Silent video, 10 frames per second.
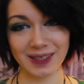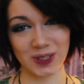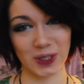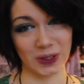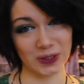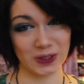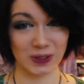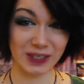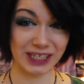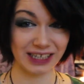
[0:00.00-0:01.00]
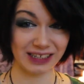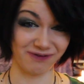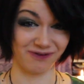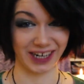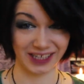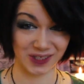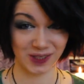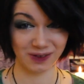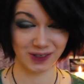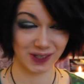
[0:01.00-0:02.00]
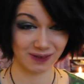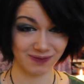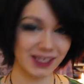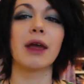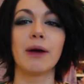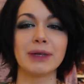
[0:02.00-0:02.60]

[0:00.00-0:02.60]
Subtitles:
Do you need a eraser or something?